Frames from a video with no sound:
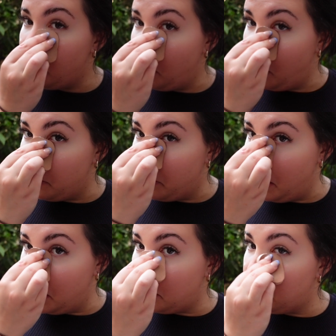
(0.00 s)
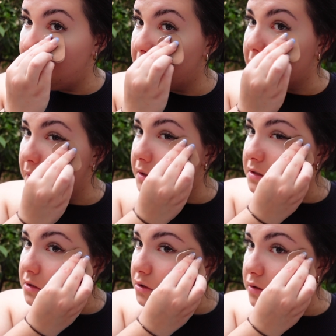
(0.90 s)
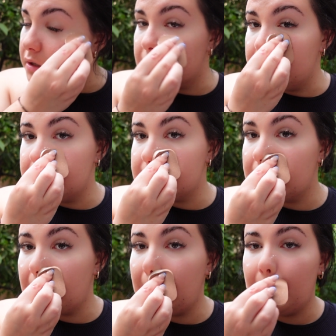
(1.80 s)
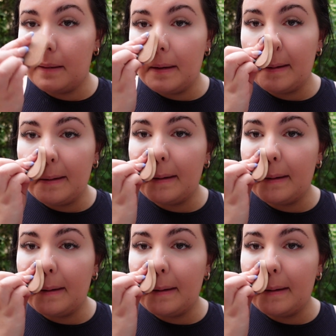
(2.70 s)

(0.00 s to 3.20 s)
like that so it doesn't crease. Okay, so then